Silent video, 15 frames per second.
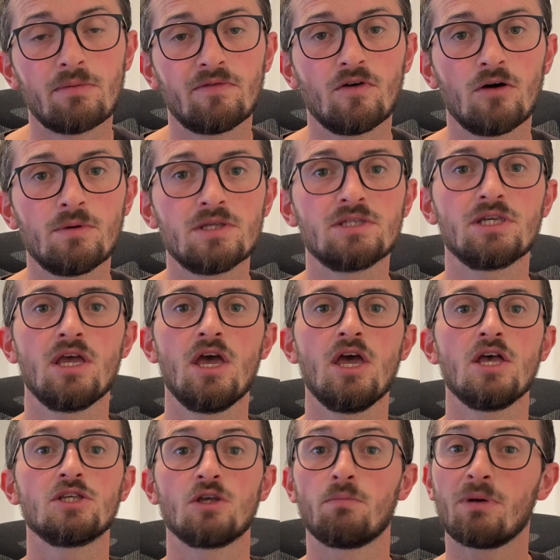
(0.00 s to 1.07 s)
performance.
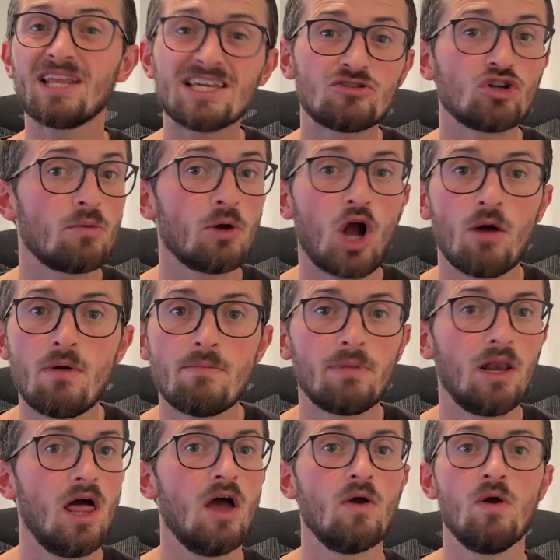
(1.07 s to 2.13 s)
So please drop a comment
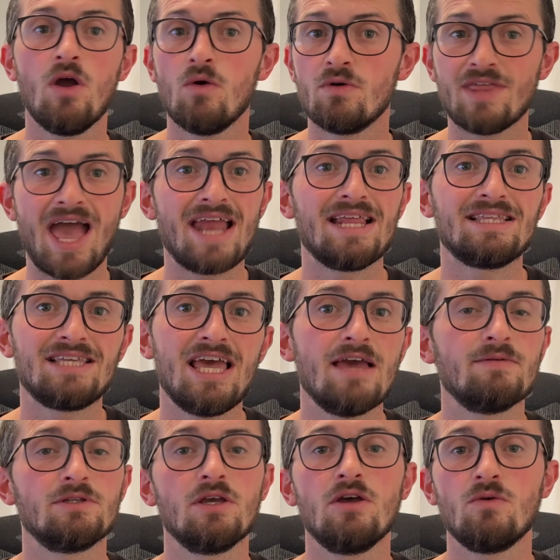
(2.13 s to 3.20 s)
below with any
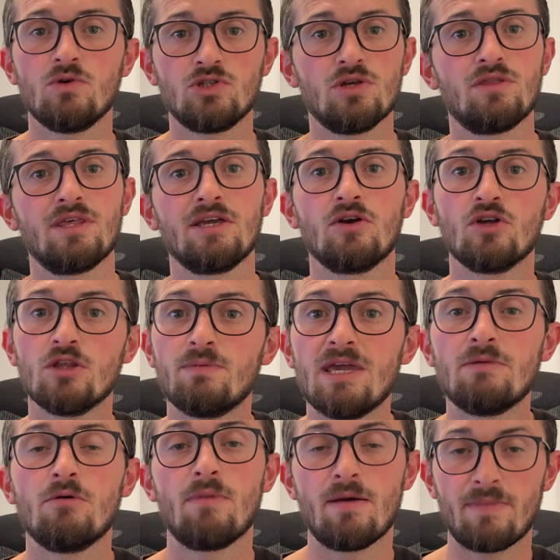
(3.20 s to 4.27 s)
tips which you think other
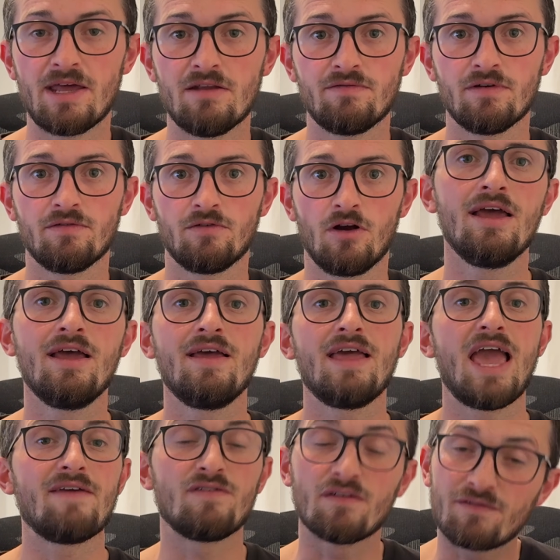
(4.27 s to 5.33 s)
people might benefit from.
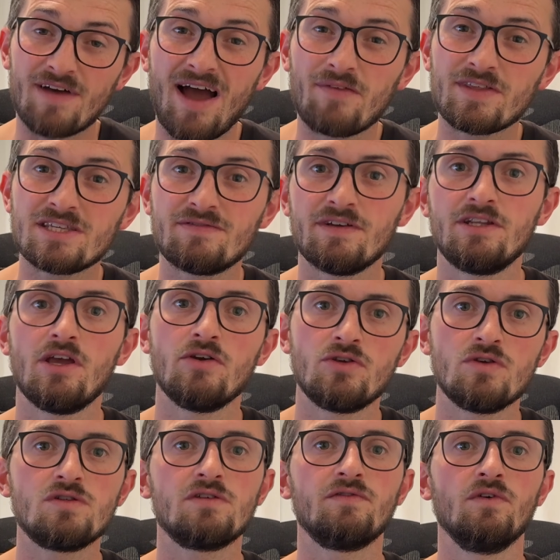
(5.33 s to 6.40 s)
If you found this video
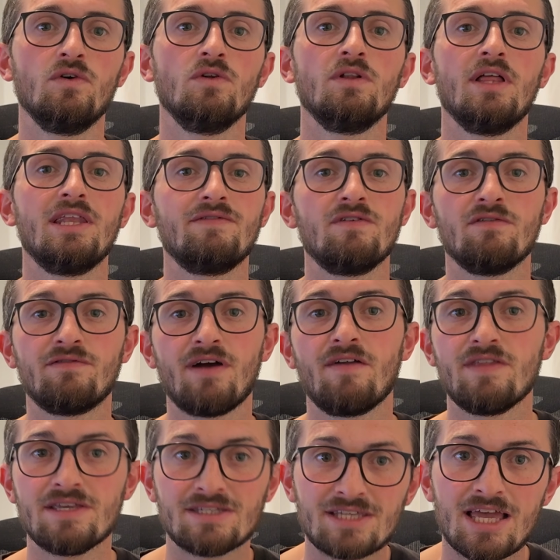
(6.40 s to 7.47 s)
useful, and if you
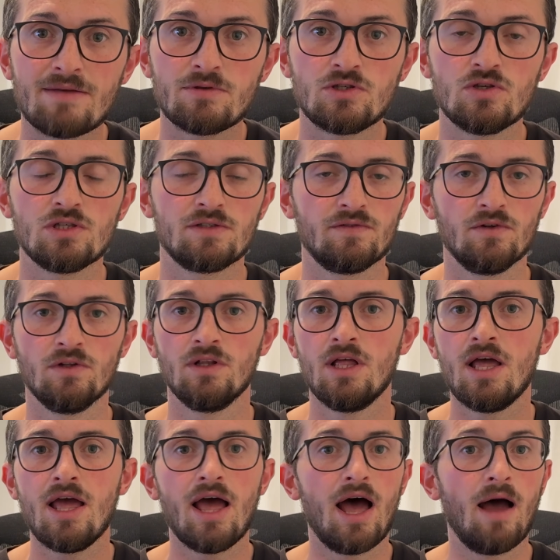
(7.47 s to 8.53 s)
found these tips useful,
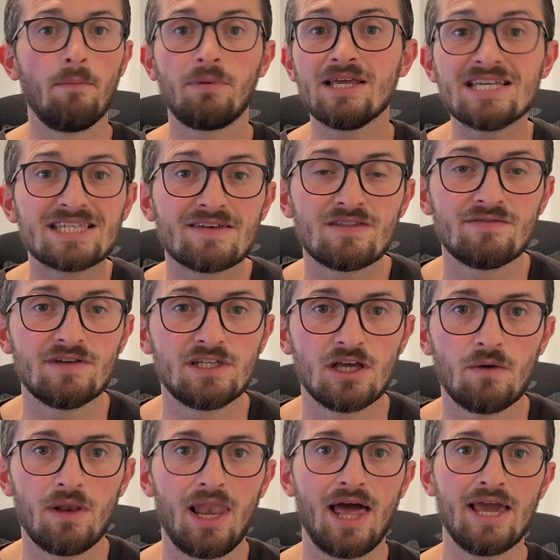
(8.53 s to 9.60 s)
please give the
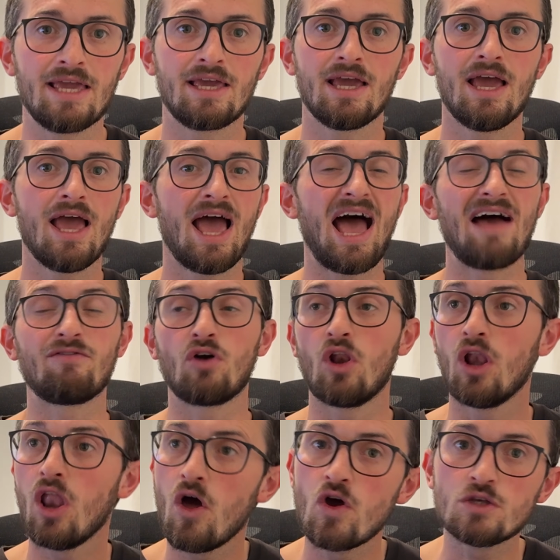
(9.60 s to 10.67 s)
video a like. I've got
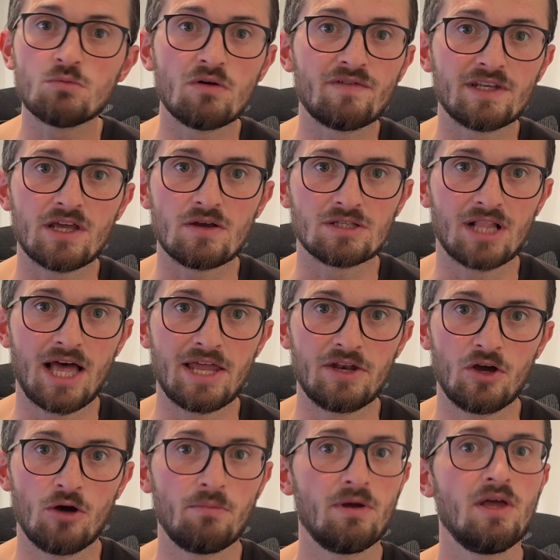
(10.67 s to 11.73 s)
loads more videos
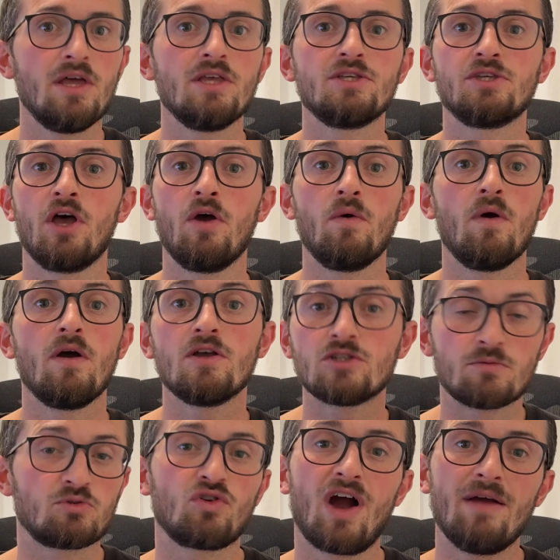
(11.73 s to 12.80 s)
lined up, so
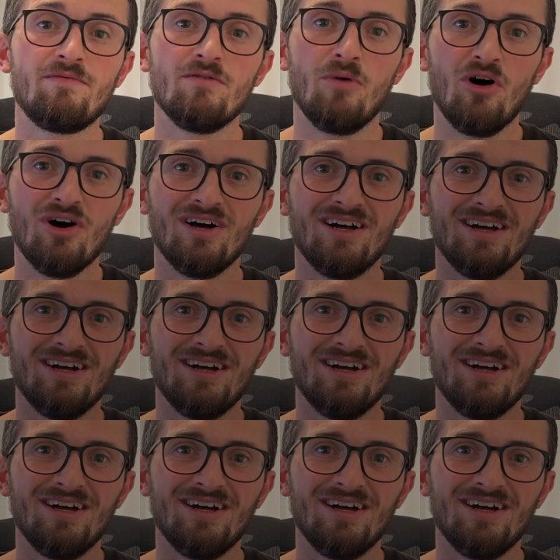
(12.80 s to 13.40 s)
subscribe for more.